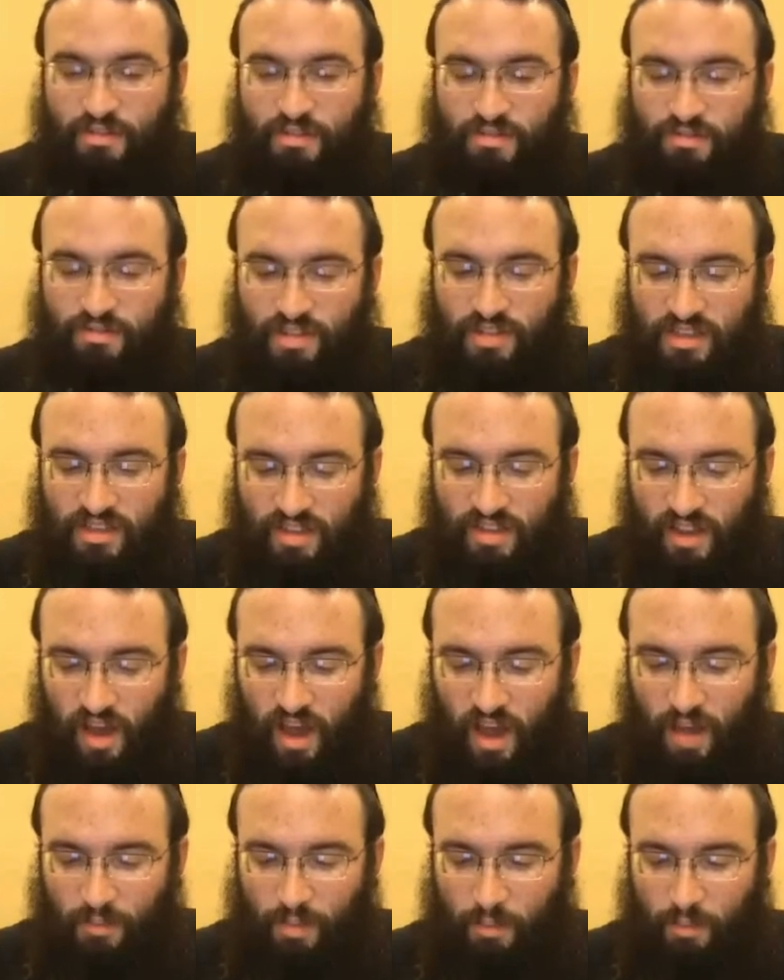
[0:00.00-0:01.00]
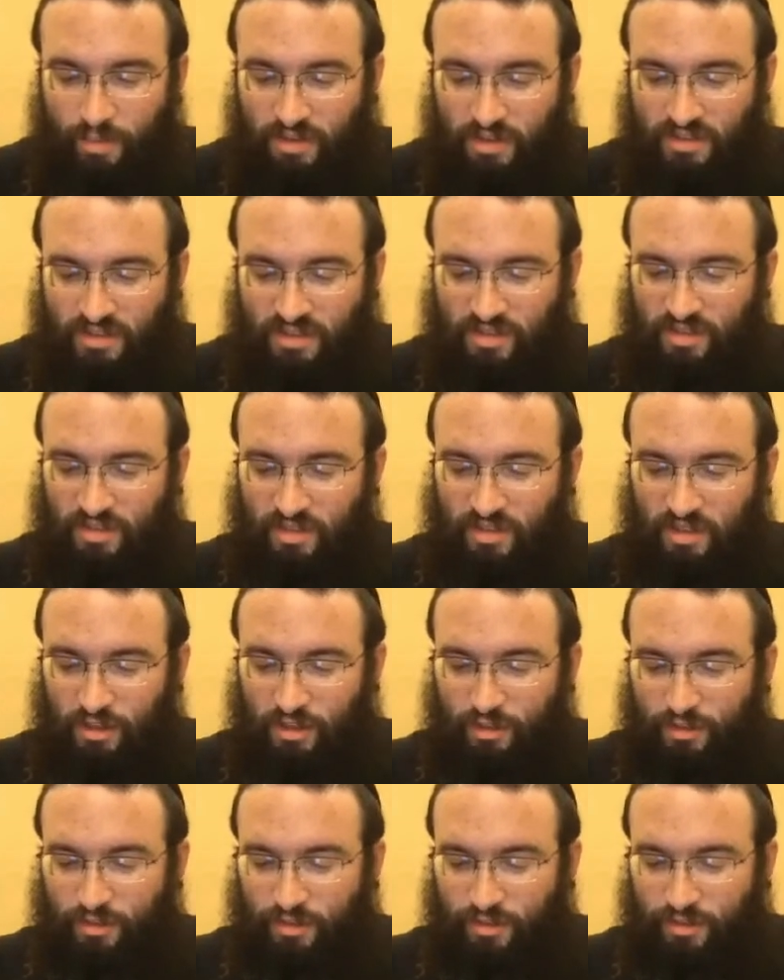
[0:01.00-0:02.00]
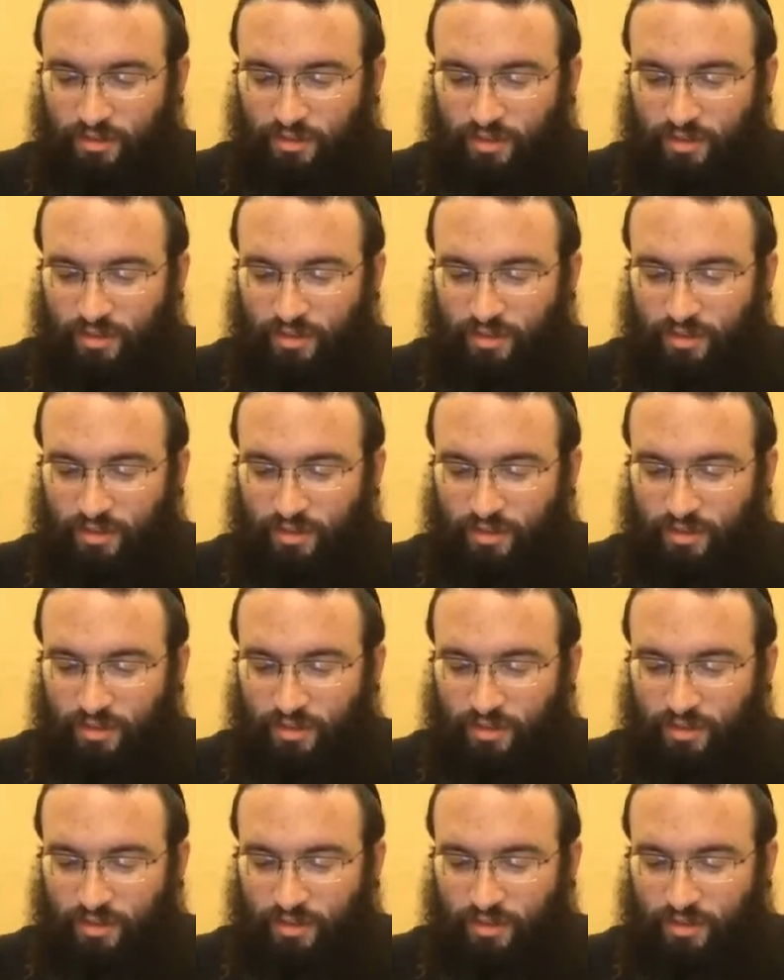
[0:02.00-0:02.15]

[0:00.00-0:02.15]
Every time a person